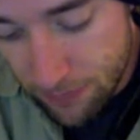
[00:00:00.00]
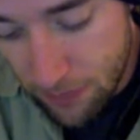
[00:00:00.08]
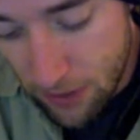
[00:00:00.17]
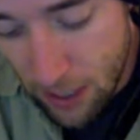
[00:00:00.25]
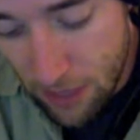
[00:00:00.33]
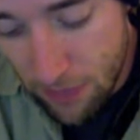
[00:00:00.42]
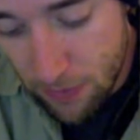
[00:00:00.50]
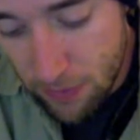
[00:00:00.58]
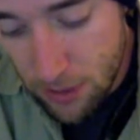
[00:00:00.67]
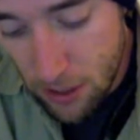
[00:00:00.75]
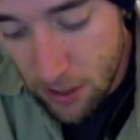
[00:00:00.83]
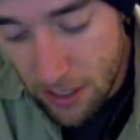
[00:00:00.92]
The knife I'm
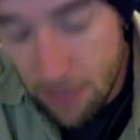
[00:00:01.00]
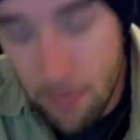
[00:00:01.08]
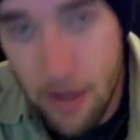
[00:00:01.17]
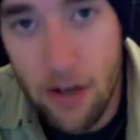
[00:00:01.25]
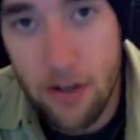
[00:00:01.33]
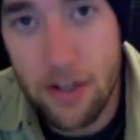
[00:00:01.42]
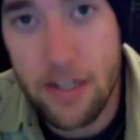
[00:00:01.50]
talking about